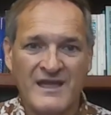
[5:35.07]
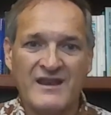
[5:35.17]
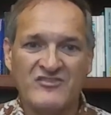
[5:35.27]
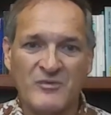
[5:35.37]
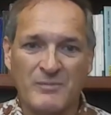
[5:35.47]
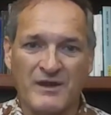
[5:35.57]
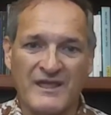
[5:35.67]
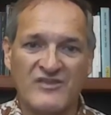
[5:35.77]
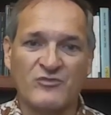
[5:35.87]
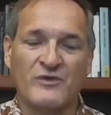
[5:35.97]
It is a
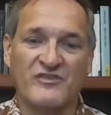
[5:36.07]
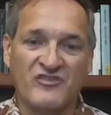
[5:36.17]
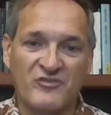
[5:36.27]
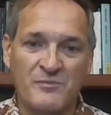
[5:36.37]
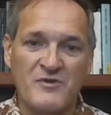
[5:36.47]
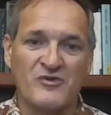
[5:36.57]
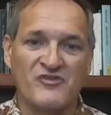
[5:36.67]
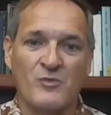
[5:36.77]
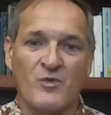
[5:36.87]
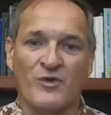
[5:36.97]
place where the
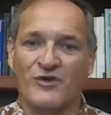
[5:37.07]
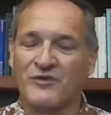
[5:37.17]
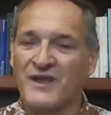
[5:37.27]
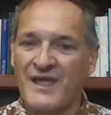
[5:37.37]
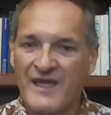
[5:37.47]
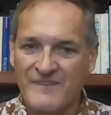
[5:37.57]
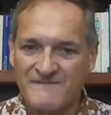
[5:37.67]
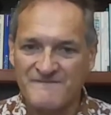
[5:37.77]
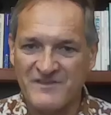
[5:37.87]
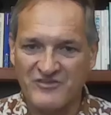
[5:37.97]
spiritual world and
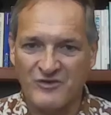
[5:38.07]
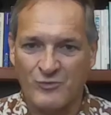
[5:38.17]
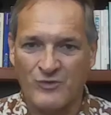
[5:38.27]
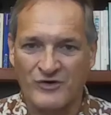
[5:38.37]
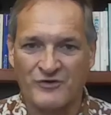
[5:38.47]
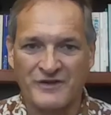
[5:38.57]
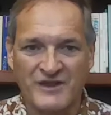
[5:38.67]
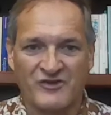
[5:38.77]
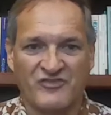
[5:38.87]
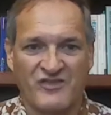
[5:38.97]
the physical world
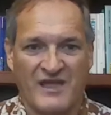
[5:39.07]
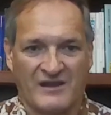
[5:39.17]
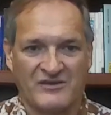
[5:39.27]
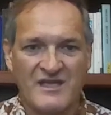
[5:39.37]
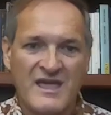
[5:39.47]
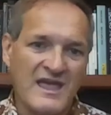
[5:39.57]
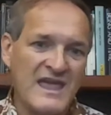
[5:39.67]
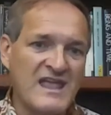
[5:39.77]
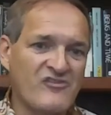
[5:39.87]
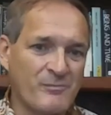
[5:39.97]
intersect.
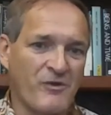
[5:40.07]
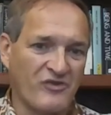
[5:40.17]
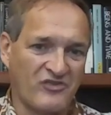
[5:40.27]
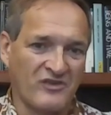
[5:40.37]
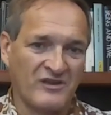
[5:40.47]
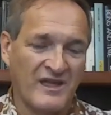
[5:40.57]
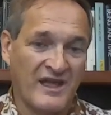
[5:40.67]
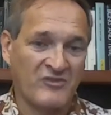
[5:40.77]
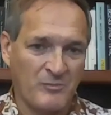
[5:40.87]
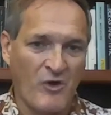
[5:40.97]
Each person,
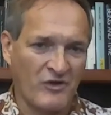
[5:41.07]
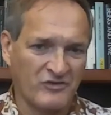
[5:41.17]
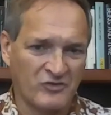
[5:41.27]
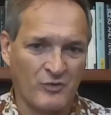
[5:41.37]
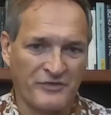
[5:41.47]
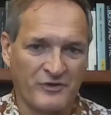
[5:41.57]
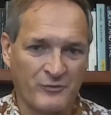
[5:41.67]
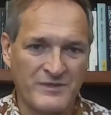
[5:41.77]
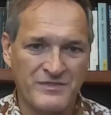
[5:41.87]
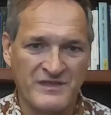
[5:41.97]
as Paul told the
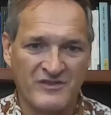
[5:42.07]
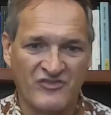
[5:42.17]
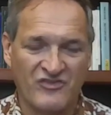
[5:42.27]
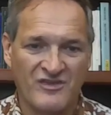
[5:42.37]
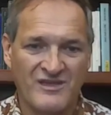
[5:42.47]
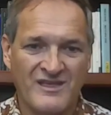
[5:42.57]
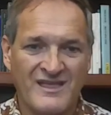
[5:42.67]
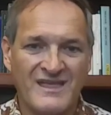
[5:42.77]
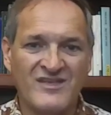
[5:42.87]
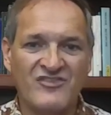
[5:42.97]
Corinthians,
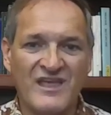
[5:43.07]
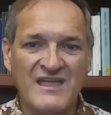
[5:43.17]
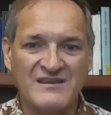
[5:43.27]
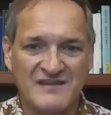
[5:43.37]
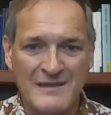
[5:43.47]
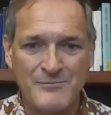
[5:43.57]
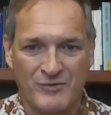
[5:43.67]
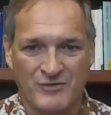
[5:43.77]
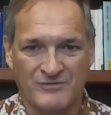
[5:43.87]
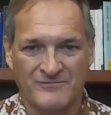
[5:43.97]
is a
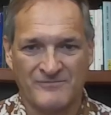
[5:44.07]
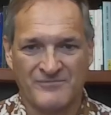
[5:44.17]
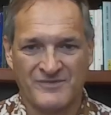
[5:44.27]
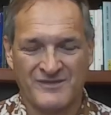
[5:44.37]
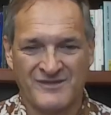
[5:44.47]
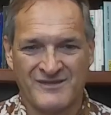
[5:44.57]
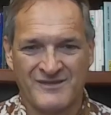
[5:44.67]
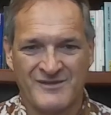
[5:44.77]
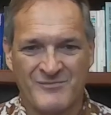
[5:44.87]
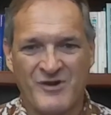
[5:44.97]
temple.
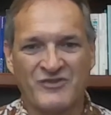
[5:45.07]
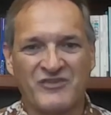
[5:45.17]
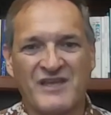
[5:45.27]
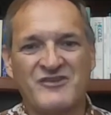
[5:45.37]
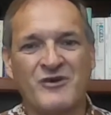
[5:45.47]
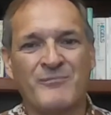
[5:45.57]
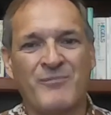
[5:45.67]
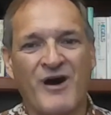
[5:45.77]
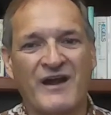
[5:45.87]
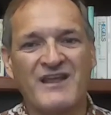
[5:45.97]
Paul said, "Your
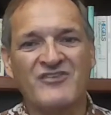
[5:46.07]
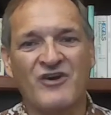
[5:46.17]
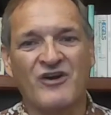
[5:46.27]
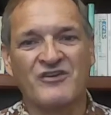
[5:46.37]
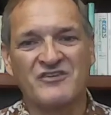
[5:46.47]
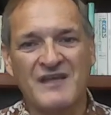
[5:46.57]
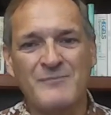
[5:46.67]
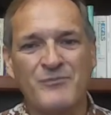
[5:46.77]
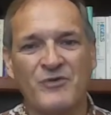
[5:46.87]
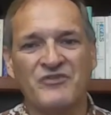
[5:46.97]
bodies are
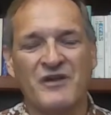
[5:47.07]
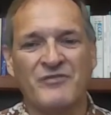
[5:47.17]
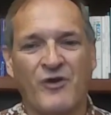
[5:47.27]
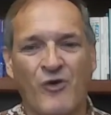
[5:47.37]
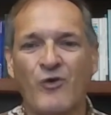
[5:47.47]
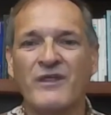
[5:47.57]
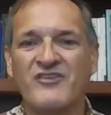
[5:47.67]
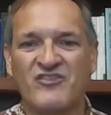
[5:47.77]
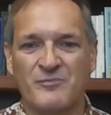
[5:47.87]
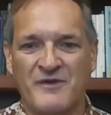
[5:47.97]
temples of the
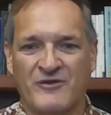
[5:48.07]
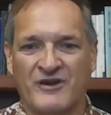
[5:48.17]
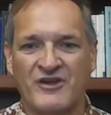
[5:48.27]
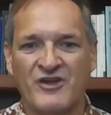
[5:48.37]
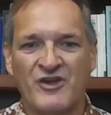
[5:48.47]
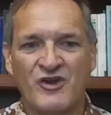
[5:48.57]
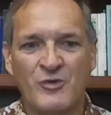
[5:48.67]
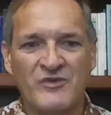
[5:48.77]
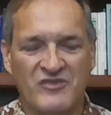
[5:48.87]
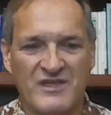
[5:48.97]
Holy Spirit
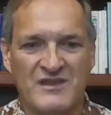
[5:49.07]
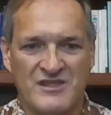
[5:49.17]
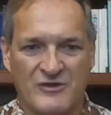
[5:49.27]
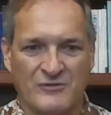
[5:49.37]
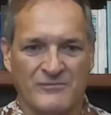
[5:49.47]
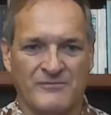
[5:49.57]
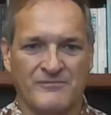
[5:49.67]
who is in you."